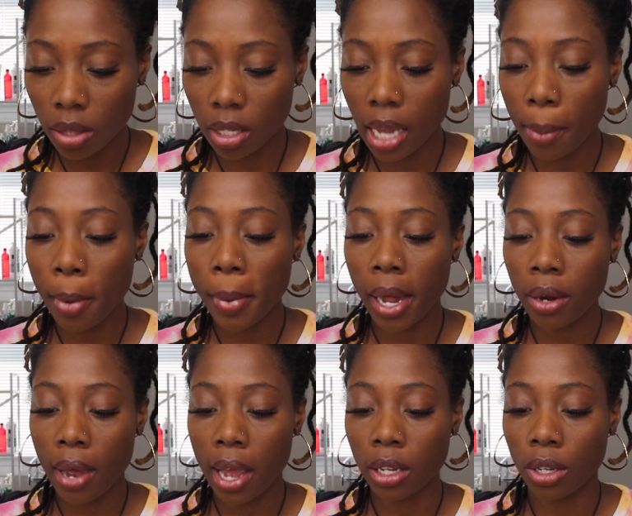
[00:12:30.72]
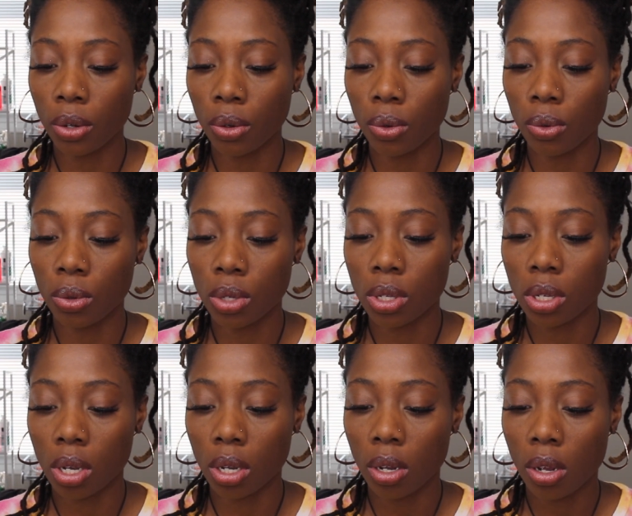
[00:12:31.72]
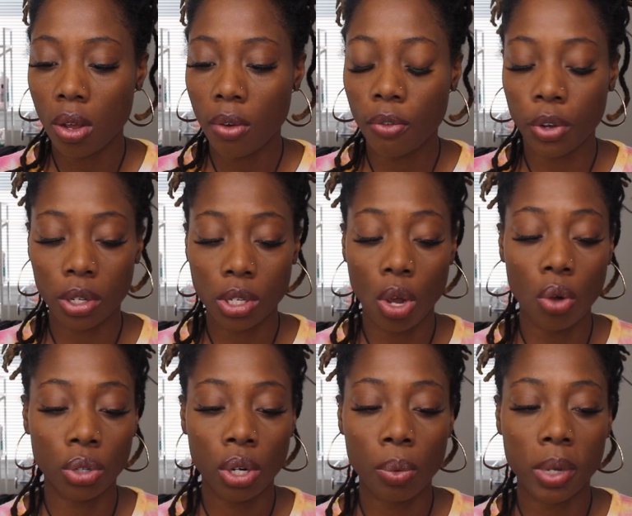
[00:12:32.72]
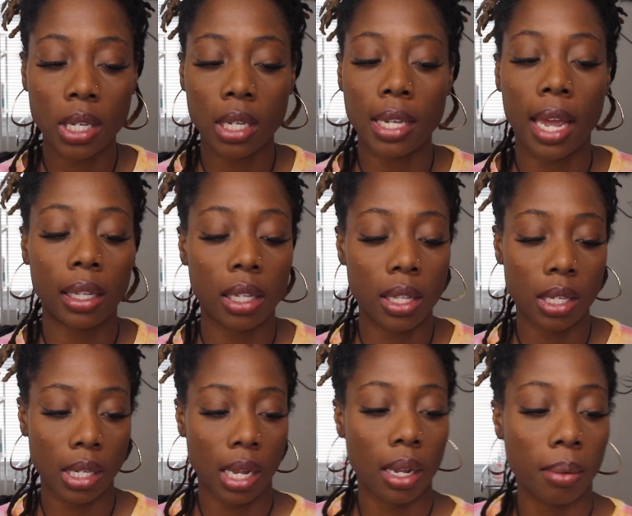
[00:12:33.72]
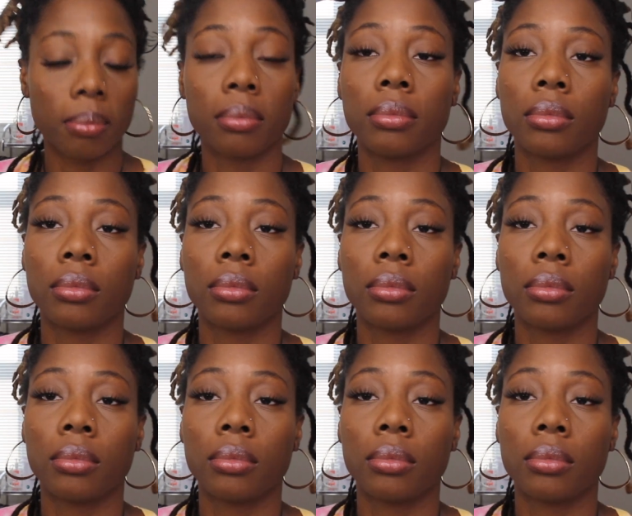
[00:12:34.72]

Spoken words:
the type of bottle I used for the toner was exactly the same.